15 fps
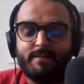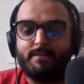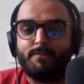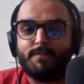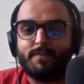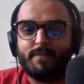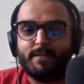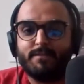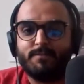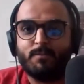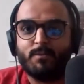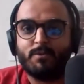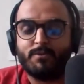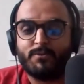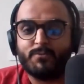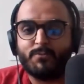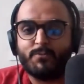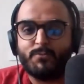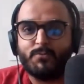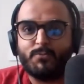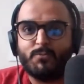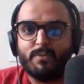if things were to
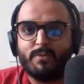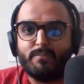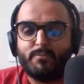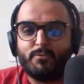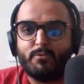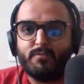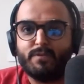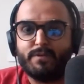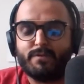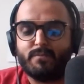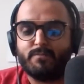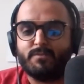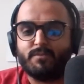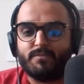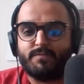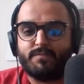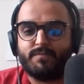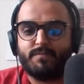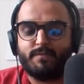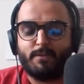improve in terms of